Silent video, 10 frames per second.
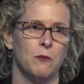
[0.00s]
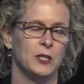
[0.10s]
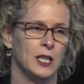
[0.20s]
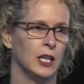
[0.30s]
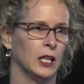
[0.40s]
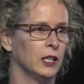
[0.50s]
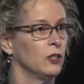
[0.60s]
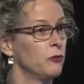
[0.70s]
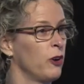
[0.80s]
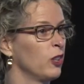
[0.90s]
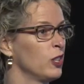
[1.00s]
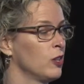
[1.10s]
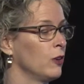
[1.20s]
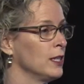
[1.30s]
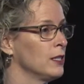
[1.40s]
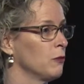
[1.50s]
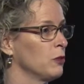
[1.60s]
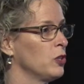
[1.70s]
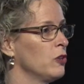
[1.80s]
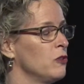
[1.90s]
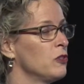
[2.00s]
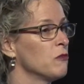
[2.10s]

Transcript: in particular can focus on is the return